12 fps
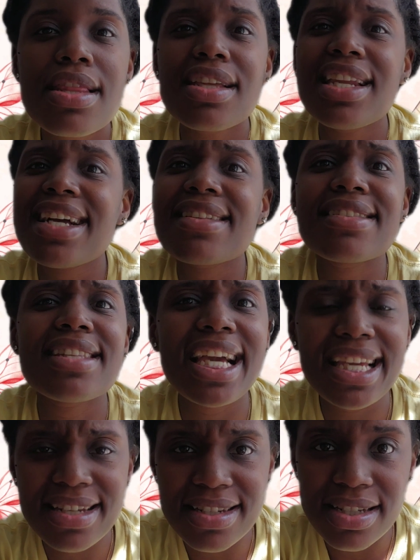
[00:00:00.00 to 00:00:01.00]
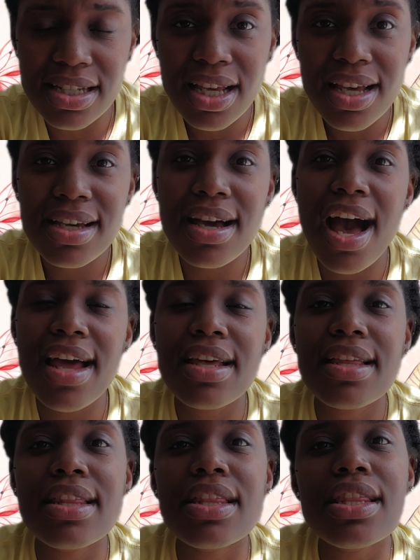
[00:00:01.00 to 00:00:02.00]
the next second. God,
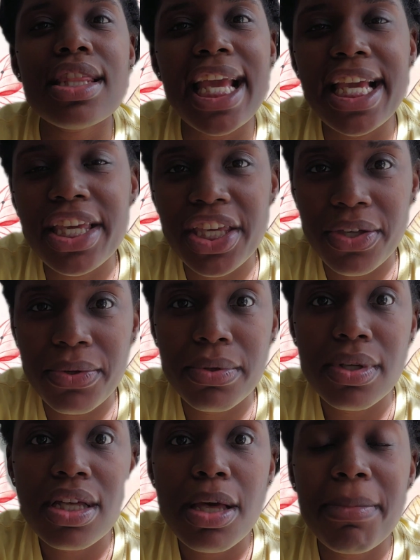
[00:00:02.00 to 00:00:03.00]
thank you.